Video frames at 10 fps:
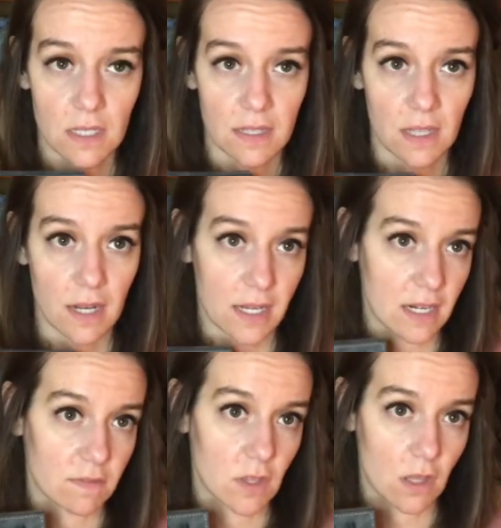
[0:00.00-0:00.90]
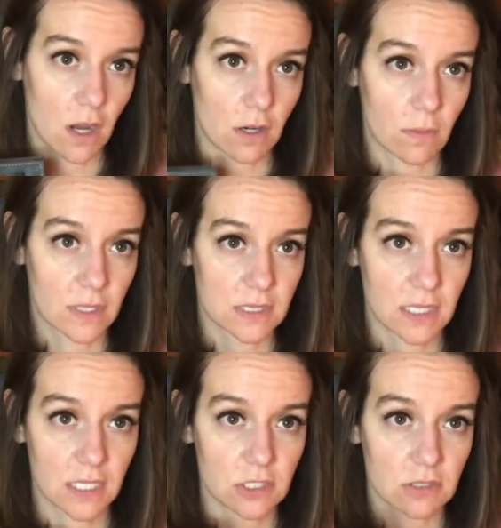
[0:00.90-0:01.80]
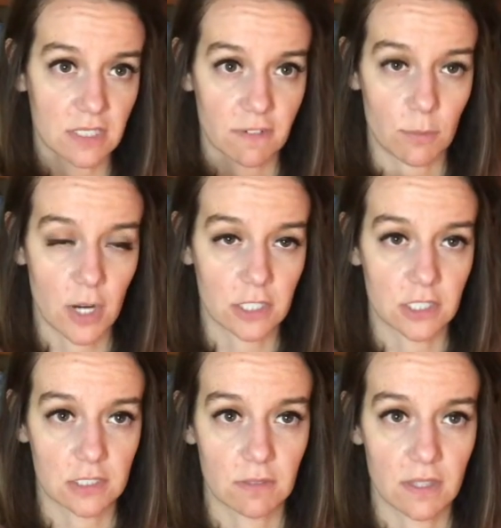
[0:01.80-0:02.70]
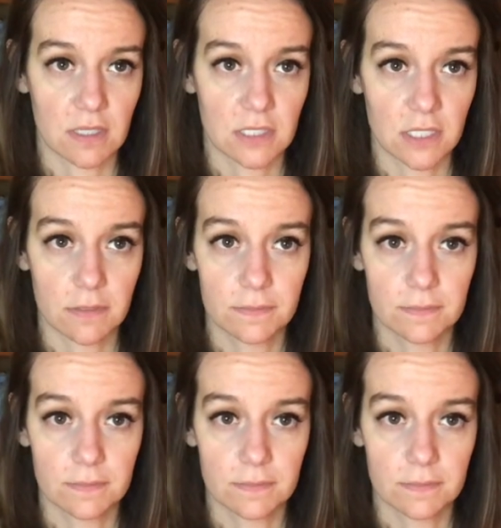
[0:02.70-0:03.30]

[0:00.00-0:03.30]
and then I can have the longer ones and I can do different projects with it too.